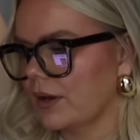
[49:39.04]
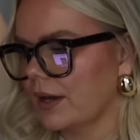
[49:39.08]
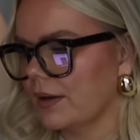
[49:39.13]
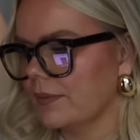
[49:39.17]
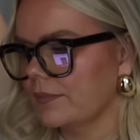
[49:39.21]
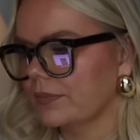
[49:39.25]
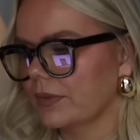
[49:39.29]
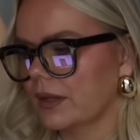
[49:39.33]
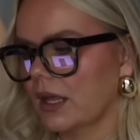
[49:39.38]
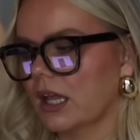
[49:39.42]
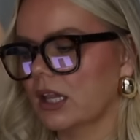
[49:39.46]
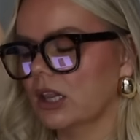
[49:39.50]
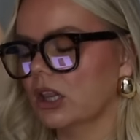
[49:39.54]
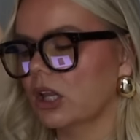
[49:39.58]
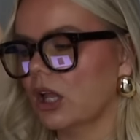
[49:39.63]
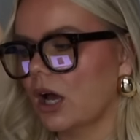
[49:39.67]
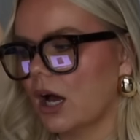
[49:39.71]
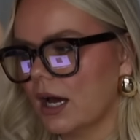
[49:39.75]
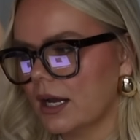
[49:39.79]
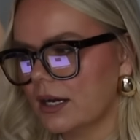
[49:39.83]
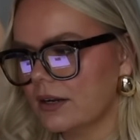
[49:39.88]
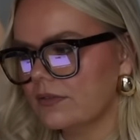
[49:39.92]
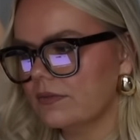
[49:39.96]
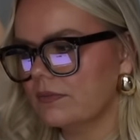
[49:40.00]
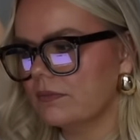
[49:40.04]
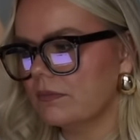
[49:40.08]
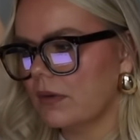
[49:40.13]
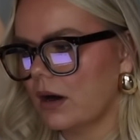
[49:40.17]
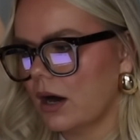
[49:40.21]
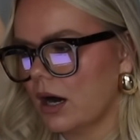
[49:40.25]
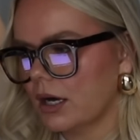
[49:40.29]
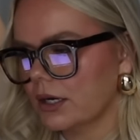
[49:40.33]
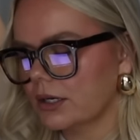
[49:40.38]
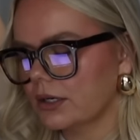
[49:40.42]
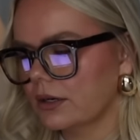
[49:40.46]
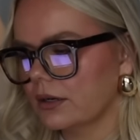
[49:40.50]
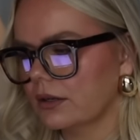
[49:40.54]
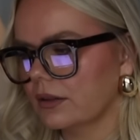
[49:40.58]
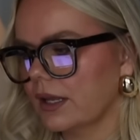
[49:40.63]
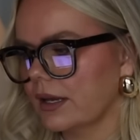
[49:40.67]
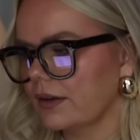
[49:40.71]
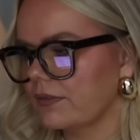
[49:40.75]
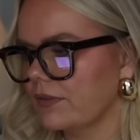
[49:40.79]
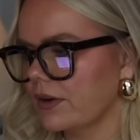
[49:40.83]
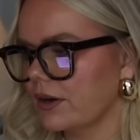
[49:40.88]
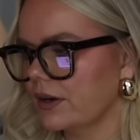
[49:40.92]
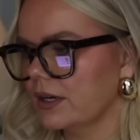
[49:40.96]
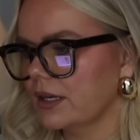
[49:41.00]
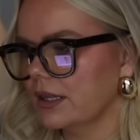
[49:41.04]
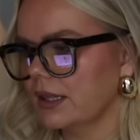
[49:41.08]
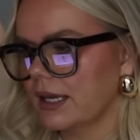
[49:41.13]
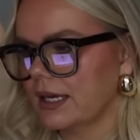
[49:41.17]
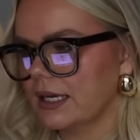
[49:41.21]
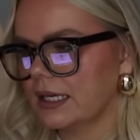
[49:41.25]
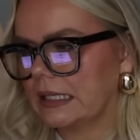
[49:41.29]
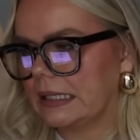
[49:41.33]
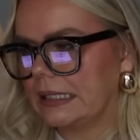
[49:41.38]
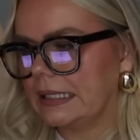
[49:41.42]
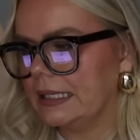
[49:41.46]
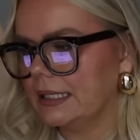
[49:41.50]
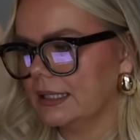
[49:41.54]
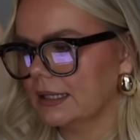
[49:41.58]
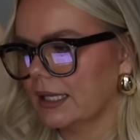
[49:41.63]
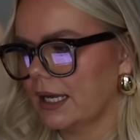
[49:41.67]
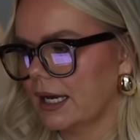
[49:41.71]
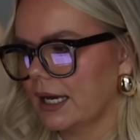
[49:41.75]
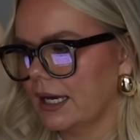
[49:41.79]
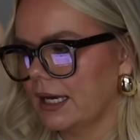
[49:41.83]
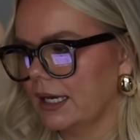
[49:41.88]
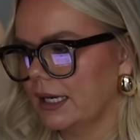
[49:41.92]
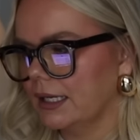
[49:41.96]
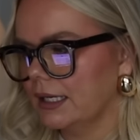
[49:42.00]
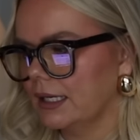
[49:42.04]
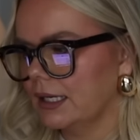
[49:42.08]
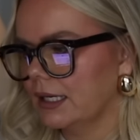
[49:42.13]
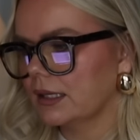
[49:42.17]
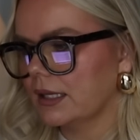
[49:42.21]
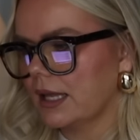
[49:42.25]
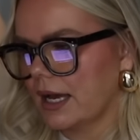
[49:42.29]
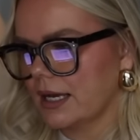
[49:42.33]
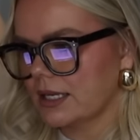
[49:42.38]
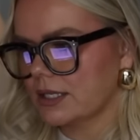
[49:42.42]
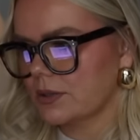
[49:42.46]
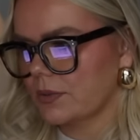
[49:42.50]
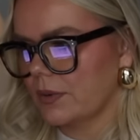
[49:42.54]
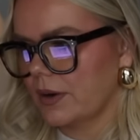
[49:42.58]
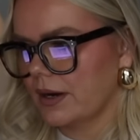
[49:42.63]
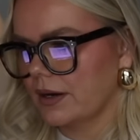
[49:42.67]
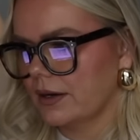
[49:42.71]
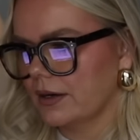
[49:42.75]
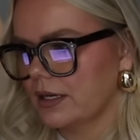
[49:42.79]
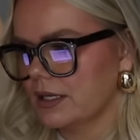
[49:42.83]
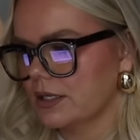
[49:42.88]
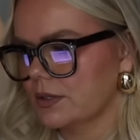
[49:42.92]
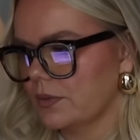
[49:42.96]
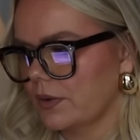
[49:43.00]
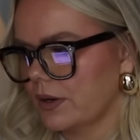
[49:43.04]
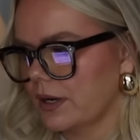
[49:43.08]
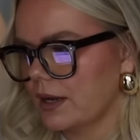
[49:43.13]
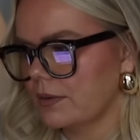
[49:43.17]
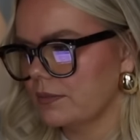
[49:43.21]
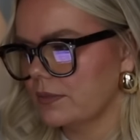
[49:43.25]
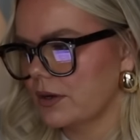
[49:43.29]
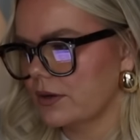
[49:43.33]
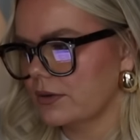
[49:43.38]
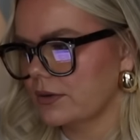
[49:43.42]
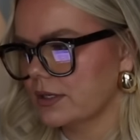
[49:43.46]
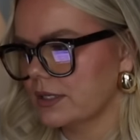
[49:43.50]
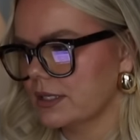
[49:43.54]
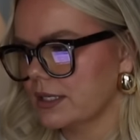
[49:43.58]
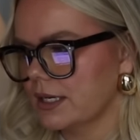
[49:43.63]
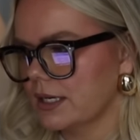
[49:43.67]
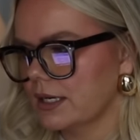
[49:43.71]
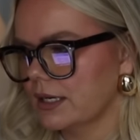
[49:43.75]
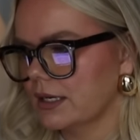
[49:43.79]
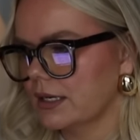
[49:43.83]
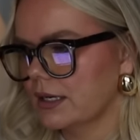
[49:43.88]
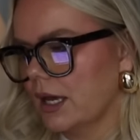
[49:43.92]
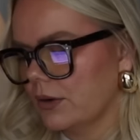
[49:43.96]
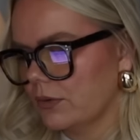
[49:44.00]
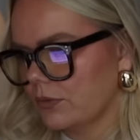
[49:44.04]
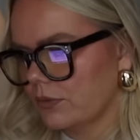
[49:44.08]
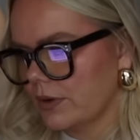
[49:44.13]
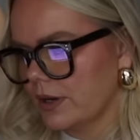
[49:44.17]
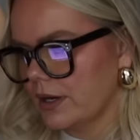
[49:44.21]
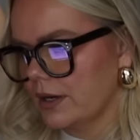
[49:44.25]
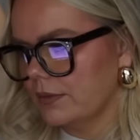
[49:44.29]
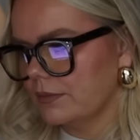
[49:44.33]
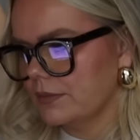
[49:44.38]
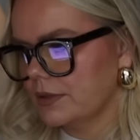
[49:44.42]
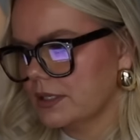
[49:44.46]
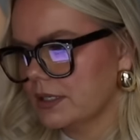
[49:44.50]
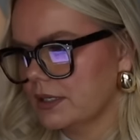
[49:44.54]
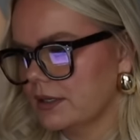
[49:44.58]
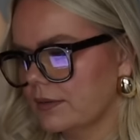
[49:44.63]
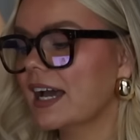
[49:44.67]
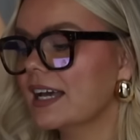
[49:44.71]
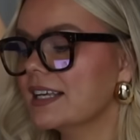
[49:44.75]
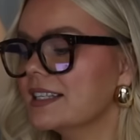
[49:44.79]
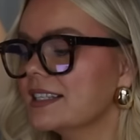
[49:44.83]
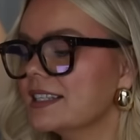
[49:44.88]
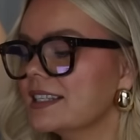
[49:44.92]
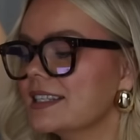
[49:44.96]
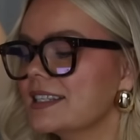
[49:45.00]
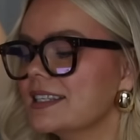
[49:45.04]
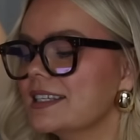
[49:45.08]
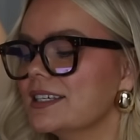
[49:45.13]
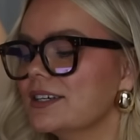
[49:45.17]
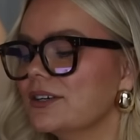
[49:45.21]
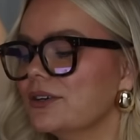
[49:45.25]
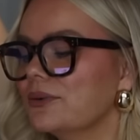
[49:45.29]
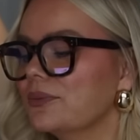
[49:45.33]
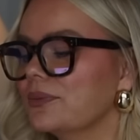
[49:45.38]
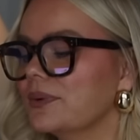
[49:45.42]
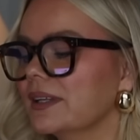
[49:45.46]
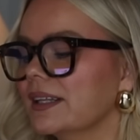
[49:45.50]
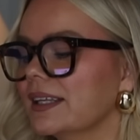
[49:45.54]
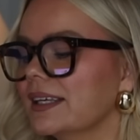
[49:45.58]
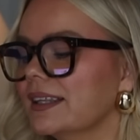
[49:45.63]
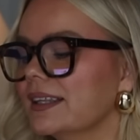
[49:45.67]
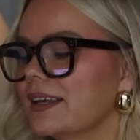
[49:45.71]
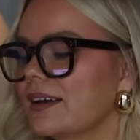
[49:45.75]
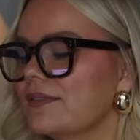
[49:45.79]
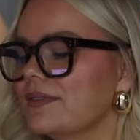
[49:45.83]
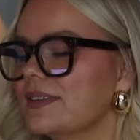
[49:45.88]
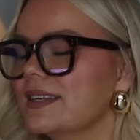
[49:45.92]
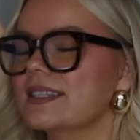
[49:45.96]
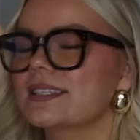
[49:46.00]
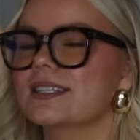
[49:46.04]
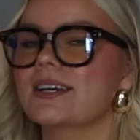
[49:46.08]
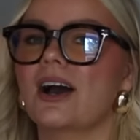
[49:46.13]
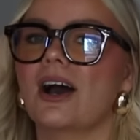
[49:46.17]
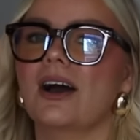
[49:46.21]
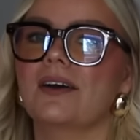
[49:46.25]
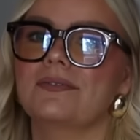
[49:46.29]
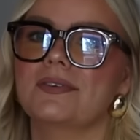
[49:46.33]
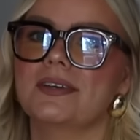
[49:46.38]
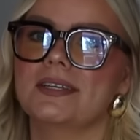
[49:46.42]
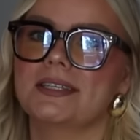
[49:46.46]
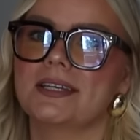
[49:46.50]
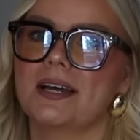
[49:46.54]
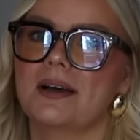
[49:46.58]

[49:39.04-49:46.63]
Okay. A lot of modern, like very like clean line glassware is what I'm noticing and ribbed. I still really love these coffee